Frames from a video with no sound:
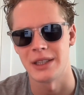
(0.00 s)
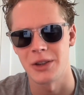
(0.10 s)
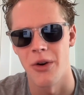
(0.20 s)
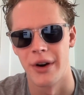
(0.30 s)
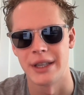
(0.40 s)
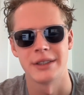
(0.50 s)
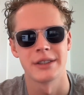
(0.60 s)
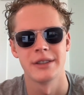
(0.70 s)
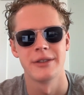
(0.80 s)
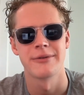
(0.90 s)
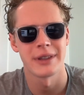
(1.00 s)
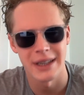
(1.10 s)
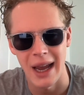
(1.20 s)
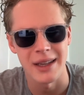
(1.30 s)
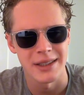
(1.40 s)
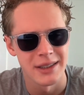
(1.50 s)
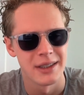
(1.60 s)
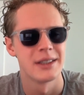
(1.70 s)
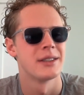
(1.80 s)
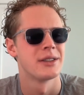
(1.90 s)
coins for the next
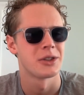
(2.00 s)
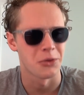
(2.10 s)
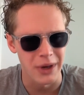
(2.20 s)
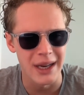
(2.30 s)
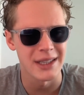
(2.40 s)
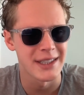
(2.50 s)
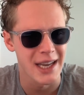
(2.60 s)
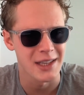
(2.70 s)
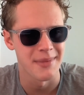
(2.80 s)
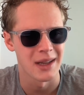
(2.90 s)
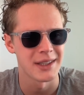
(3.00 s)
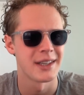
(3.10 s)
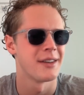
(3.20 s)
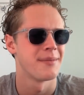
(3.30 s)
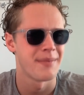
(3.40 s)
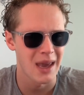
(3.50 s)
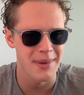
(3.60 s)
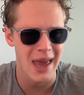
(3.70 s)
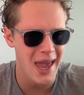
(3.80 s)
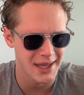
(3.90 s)
3 to 6 months,
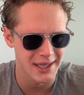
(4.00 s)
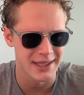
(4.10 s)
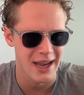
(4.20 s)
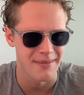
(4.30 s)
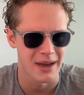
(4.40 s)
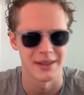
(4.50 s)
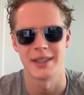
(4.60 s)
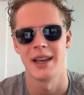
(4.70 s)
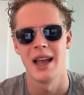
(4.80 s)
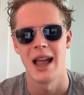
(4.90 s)
maybe 8 to 10 months.